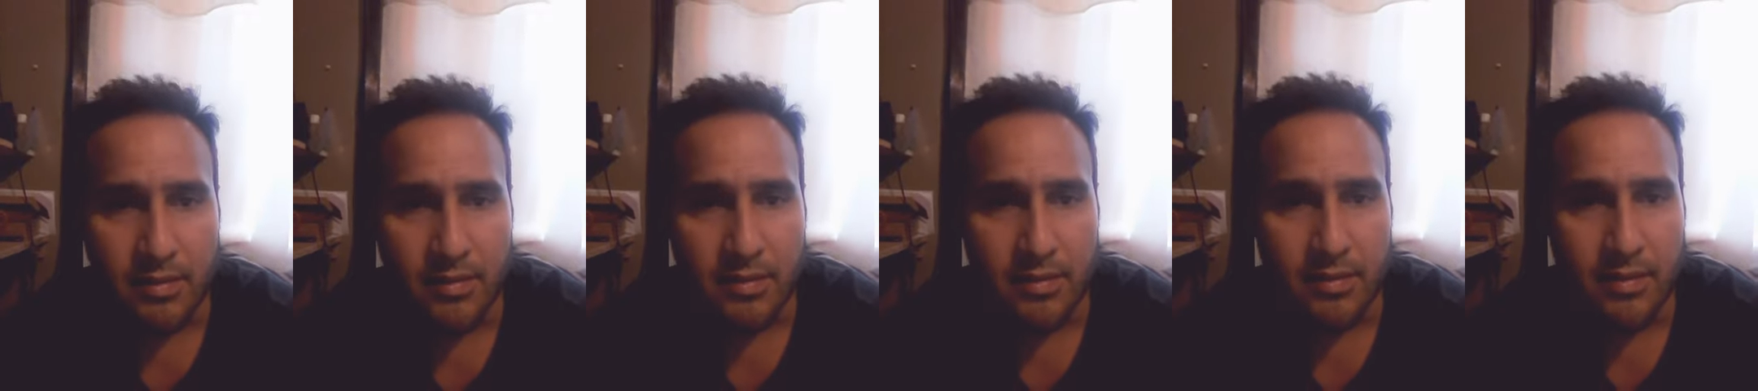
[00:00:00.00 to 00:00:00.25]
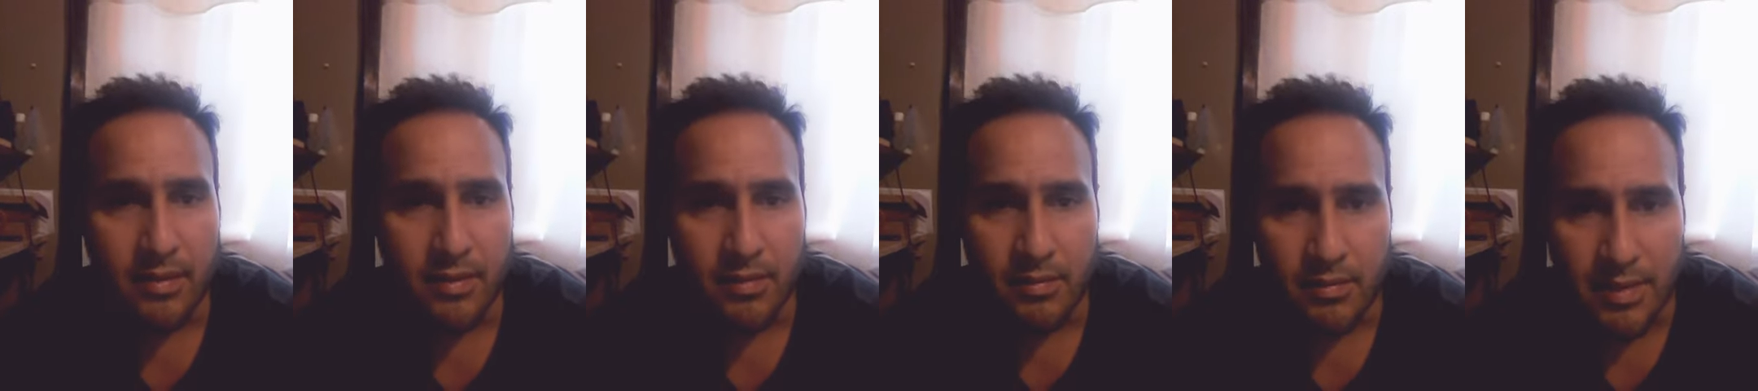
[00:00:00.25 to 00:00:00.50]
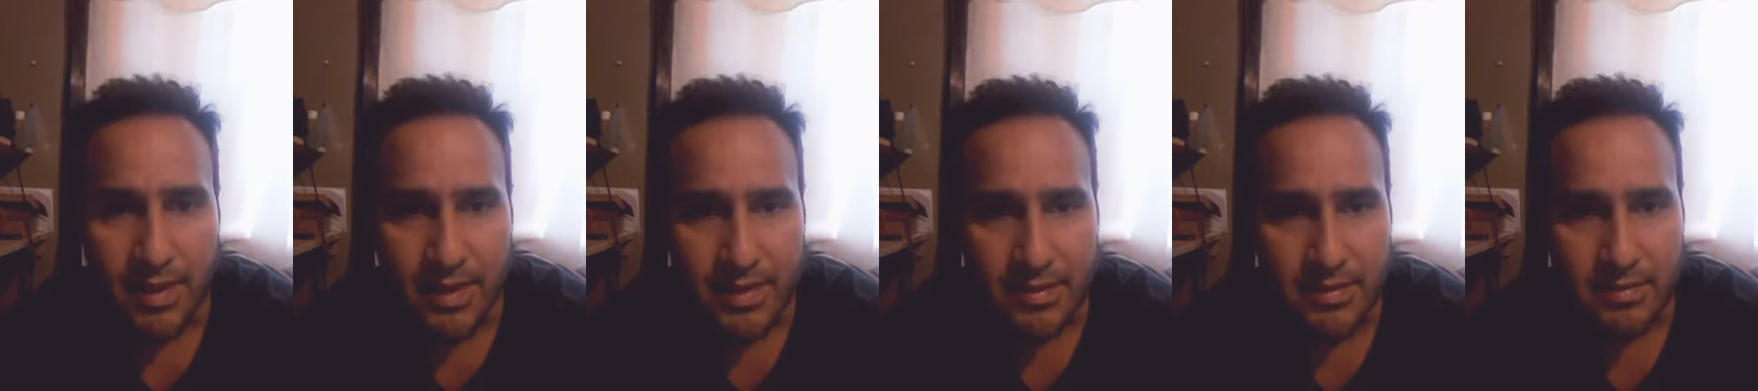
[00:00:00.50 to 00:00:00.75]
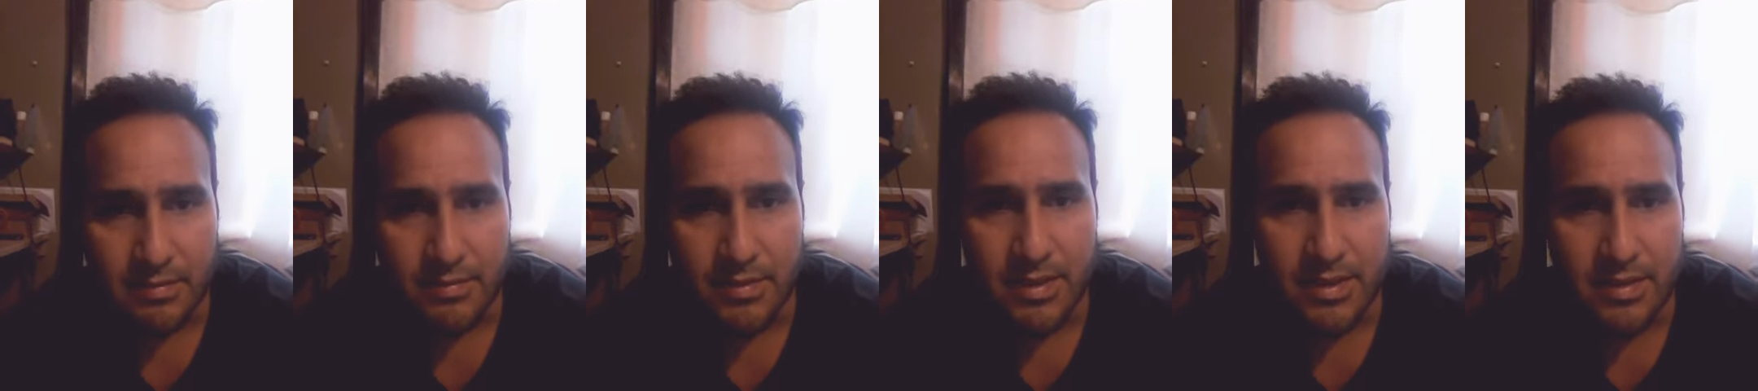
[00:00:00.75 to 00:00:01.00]
The
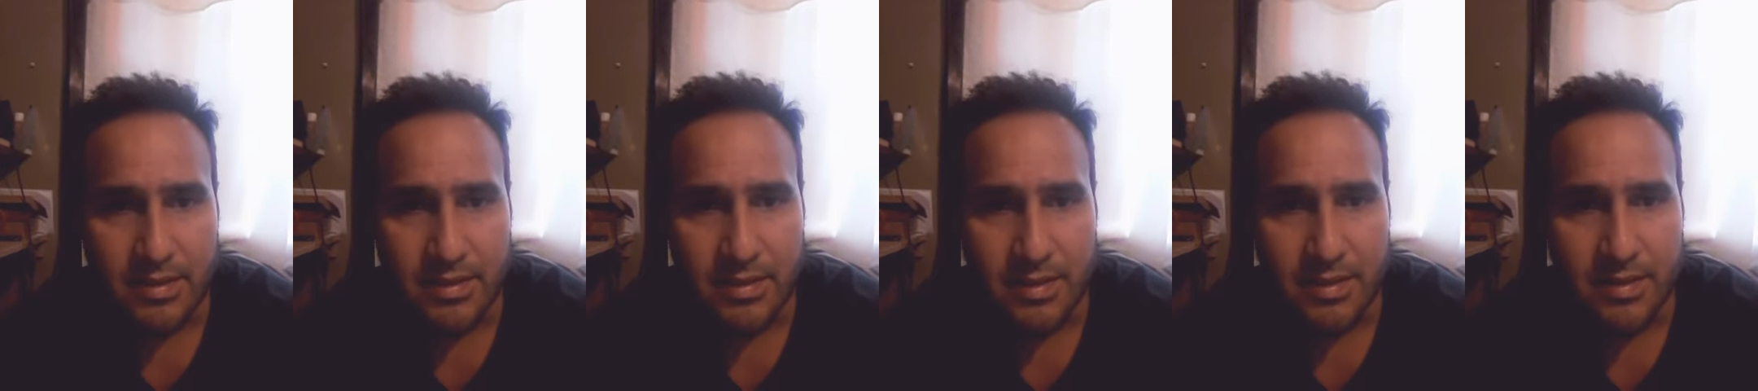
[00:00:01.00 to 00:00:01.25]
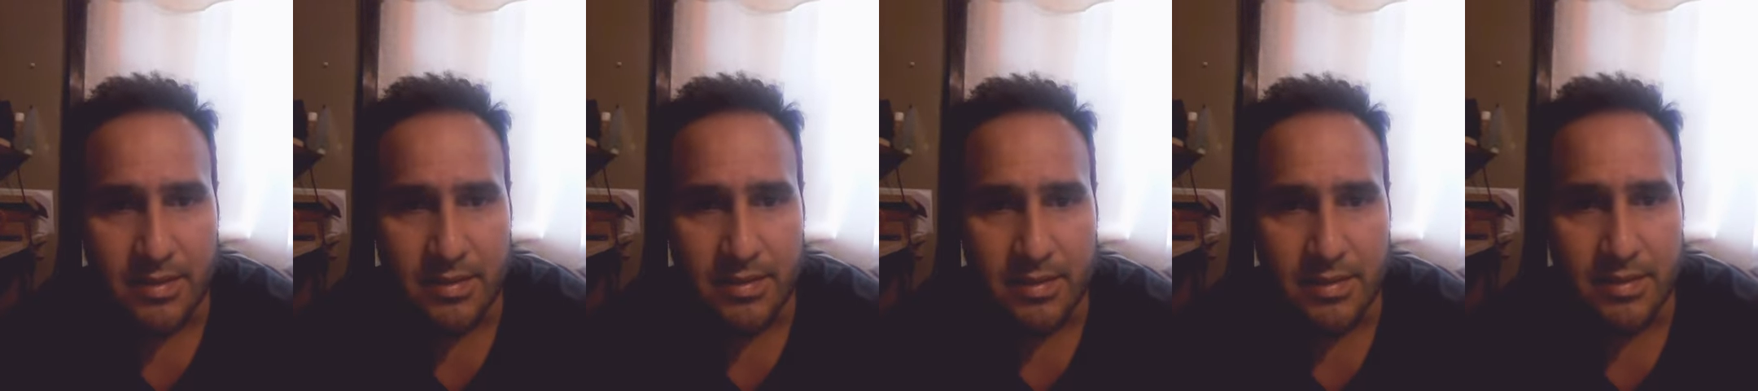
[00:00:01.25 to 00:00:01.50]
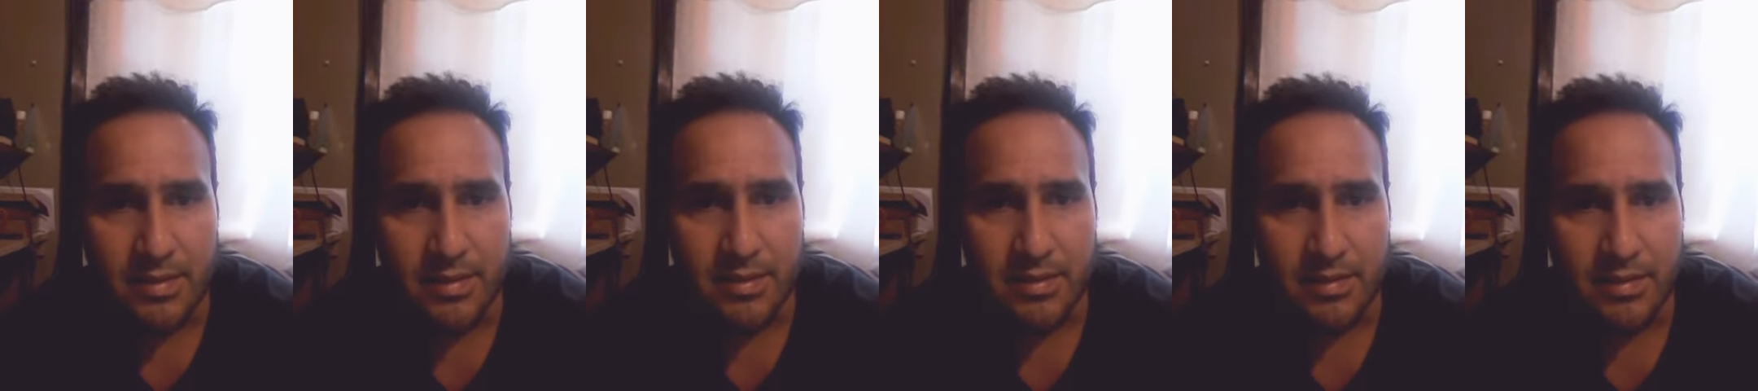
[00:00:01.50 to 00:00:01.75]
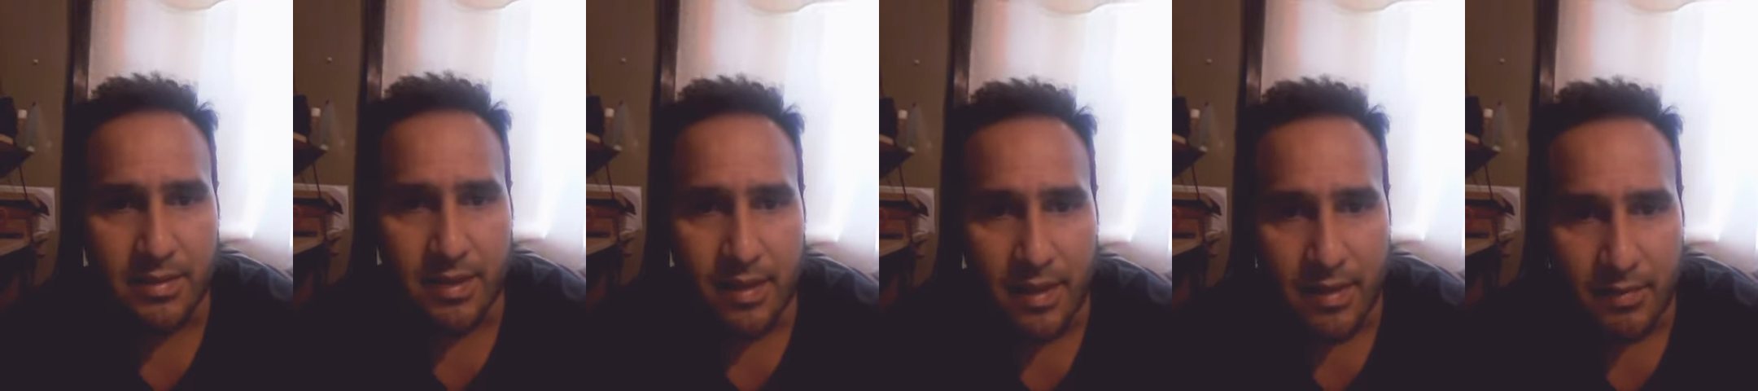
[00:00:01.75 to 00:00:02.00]
horizon maintains
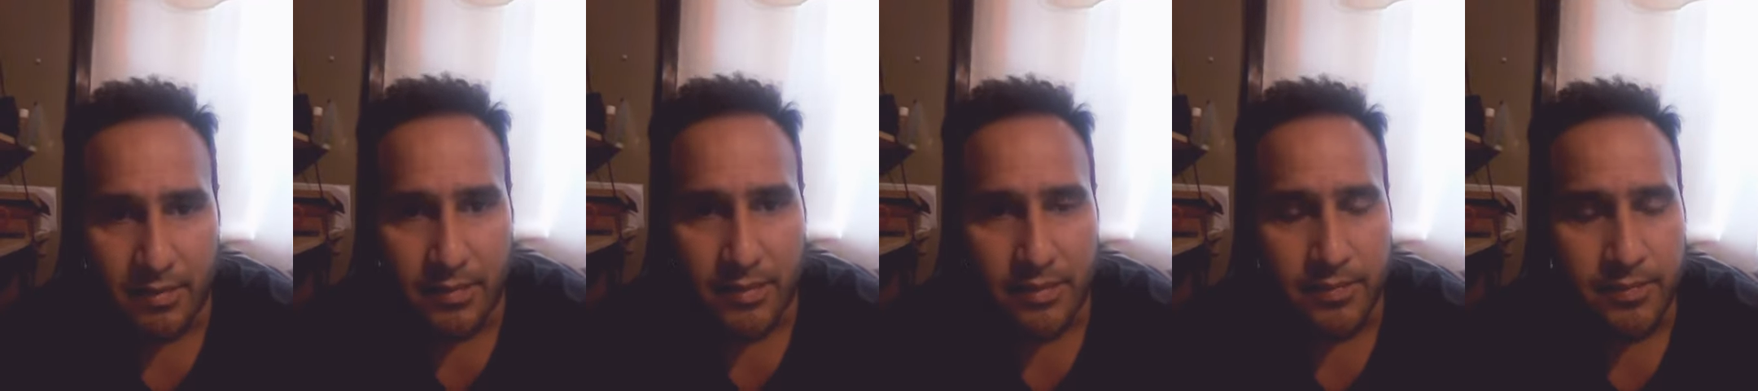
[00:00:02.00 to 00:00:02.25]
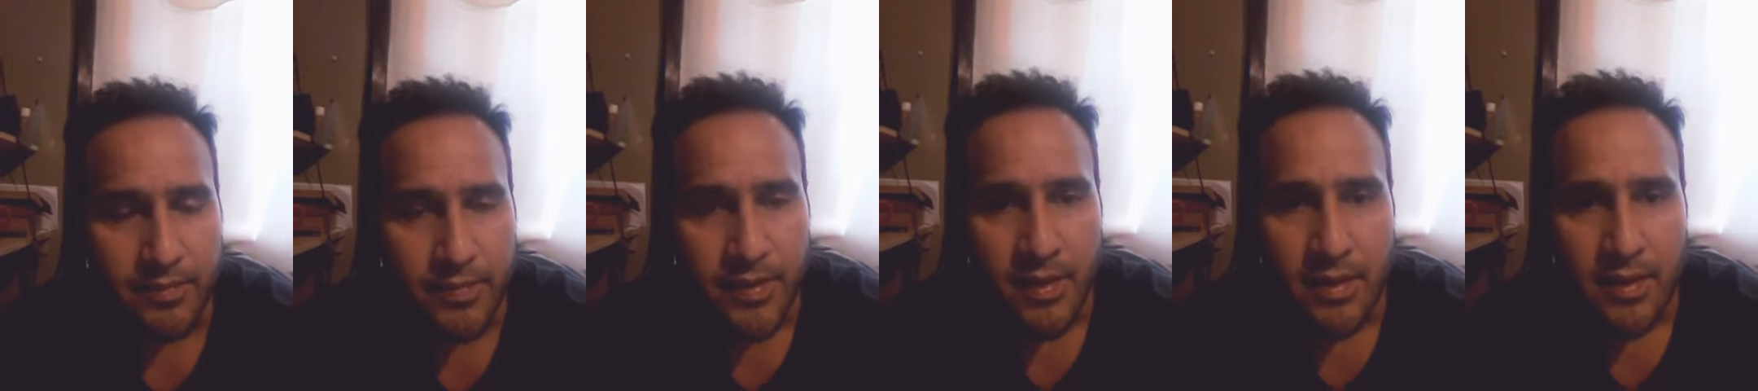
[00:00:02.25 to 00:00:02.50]
its level.